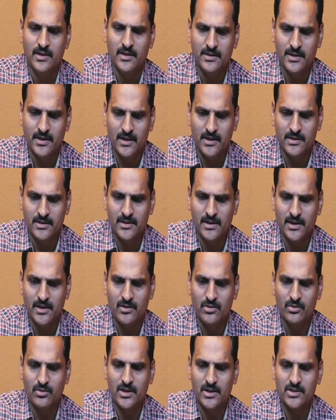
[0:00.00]
there is a
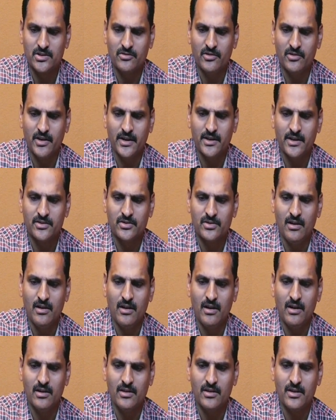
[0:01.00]
two reservoirs,
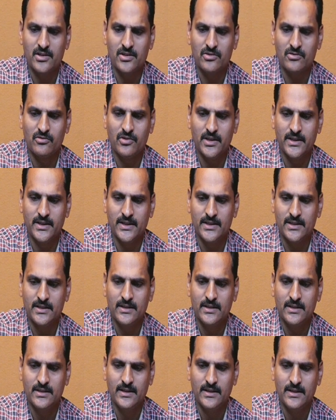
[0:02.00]
hot reservoir
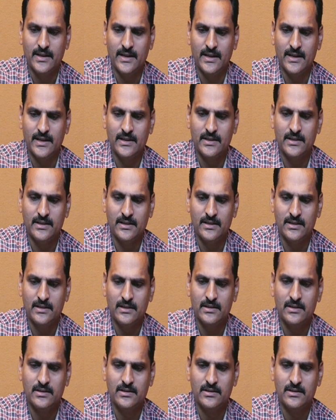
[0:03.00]
and there